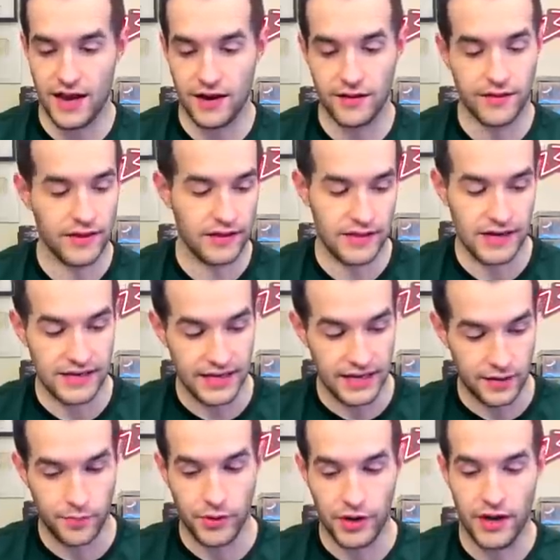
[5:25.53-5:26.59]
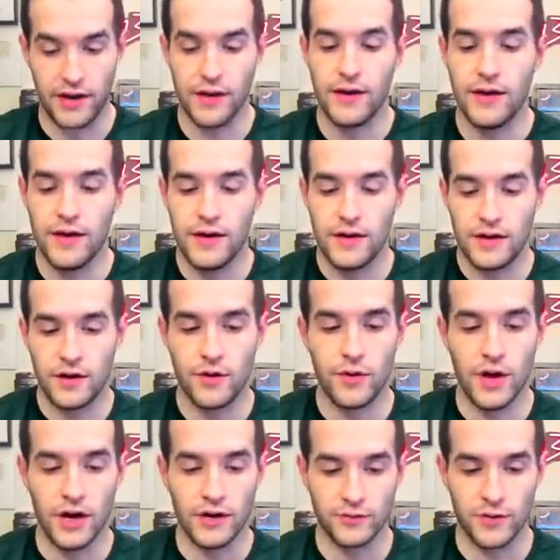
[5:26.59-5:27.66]
don't think they did, but who
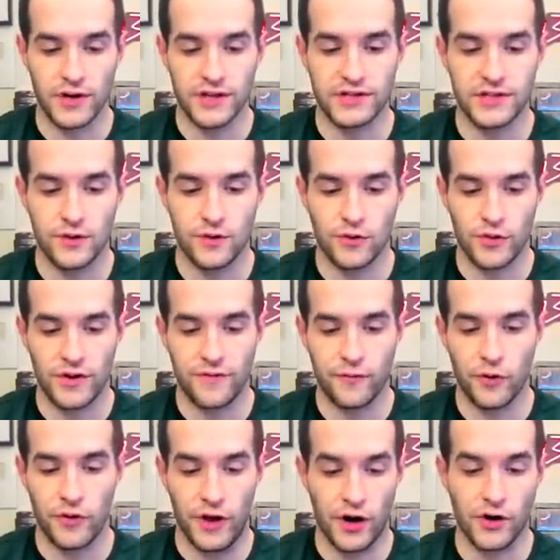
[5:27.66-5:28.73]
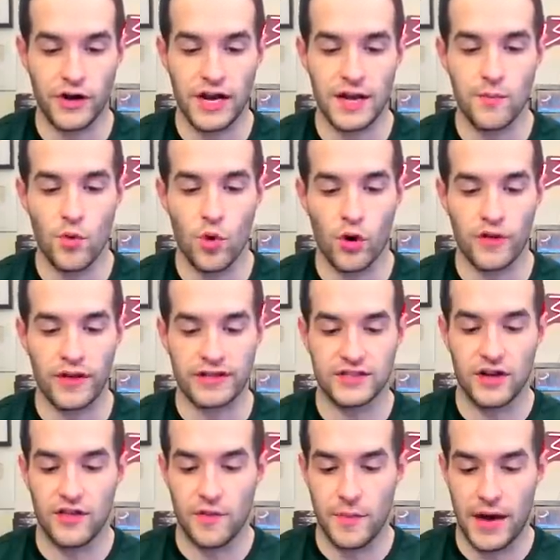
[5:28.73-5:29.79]
knows? 1, 2, 3, 4. They are getting more. That's
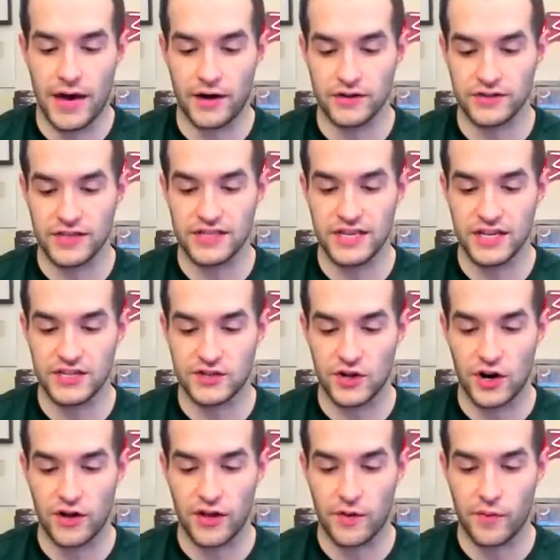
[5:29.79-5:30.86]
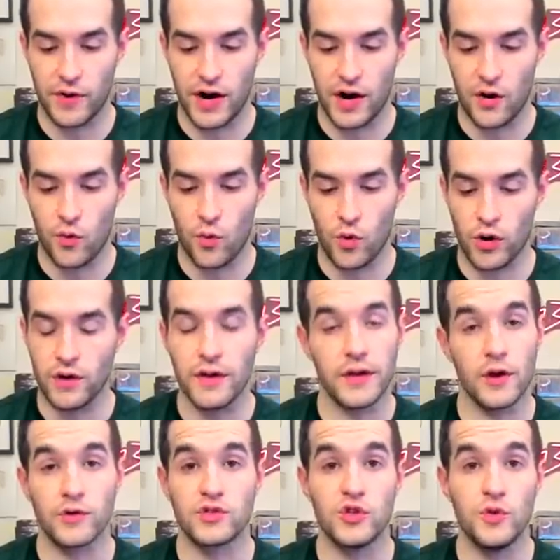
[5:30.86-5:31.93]
all that matters. Let's get a Starlight Rare or, you
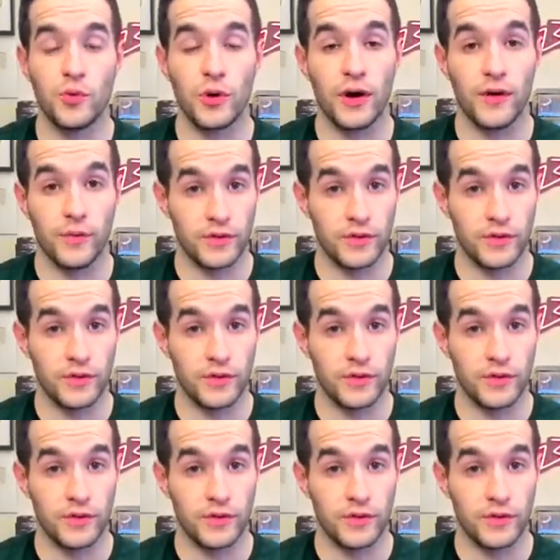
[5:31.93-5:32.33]
know, a Super Rare.